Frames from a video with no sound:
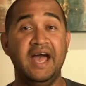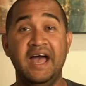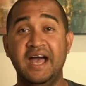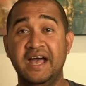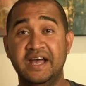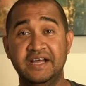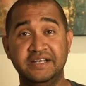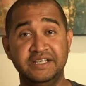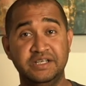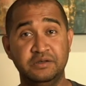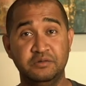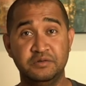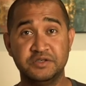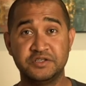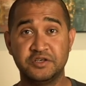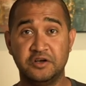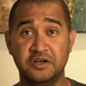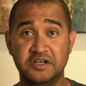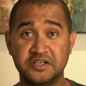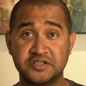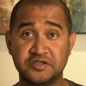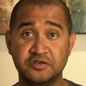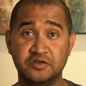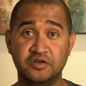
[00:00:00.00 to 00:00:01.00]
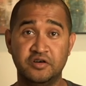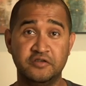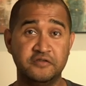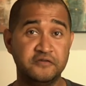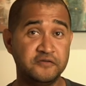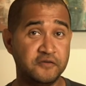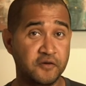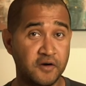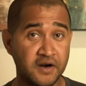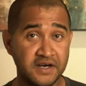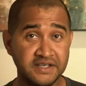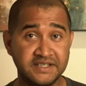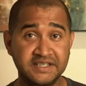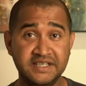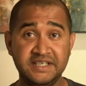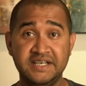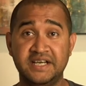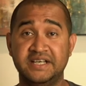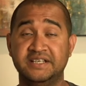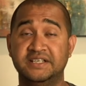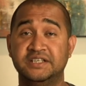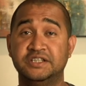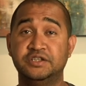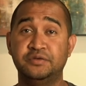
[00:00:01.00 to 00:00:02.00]
And there was also a 40
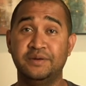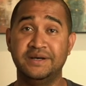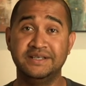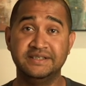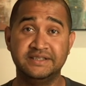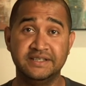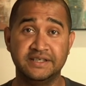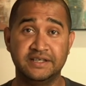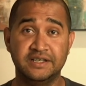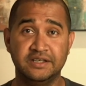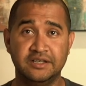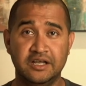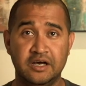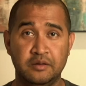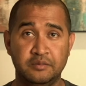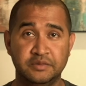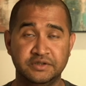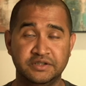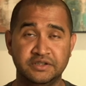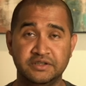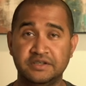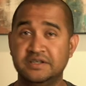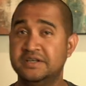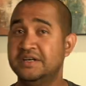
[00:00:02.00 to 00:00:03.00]
and a 20 kilometer.